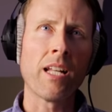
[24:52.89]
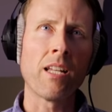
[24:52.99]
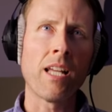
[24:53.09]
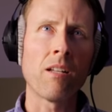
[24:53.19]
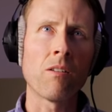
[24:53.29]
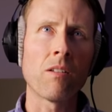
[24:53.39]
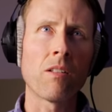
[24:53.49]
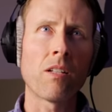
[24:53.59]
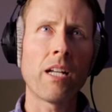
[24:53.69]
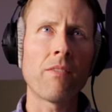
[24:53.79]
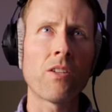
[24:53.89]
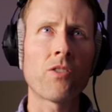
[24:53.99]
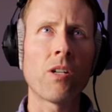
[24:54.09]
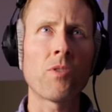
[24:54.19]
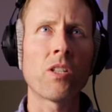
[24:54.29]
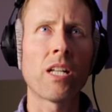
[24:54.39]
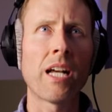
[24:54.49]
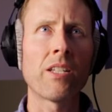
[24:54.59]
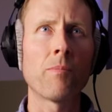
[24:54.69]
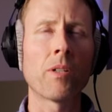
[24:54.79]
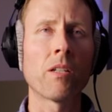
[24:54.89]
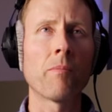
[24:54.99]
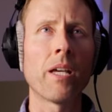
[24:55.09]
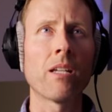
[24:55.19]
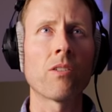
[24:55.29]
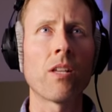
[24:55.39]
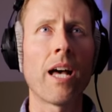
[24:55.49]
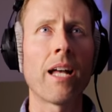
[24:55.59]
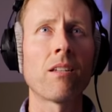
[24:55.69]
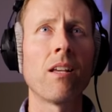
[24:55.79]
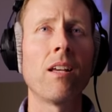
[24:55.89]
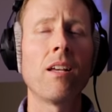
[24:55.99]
And and kind of the assumption that I typically make is that,